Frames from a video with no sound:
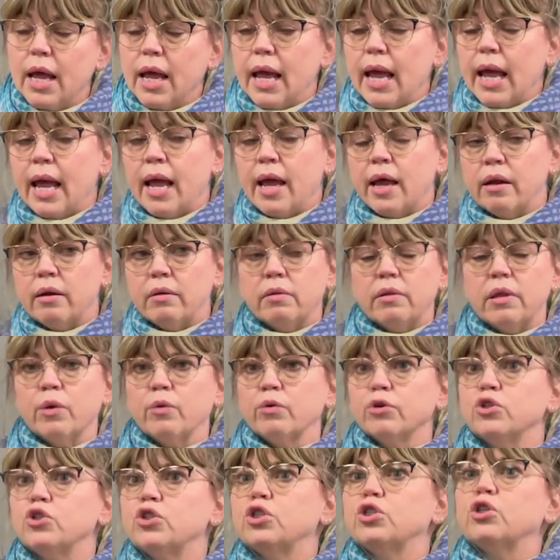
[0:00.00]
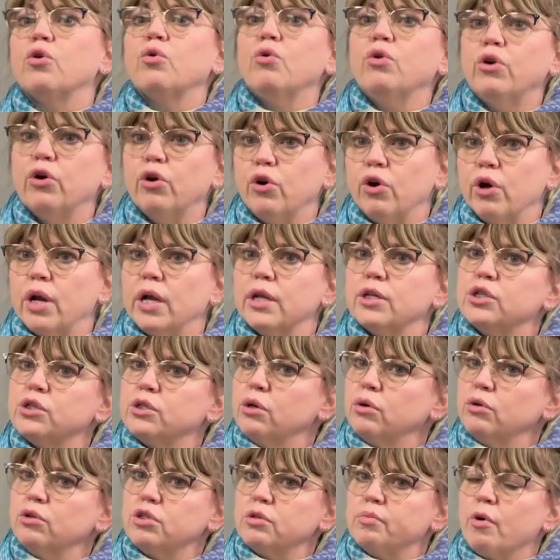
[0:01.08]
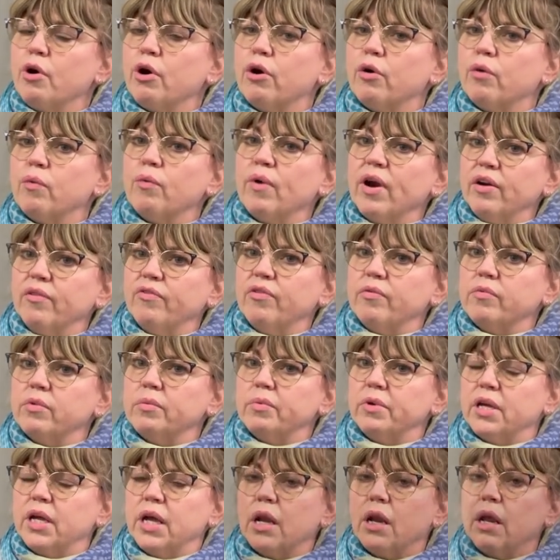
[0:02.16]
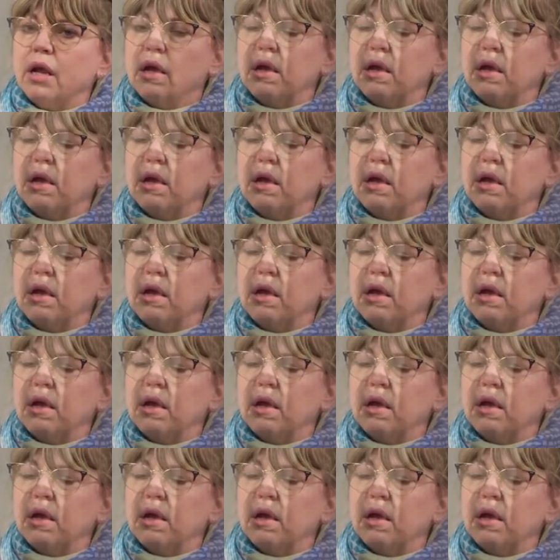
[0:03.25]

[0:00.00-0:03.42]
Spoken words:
And they were so good and so smart right from the beginning.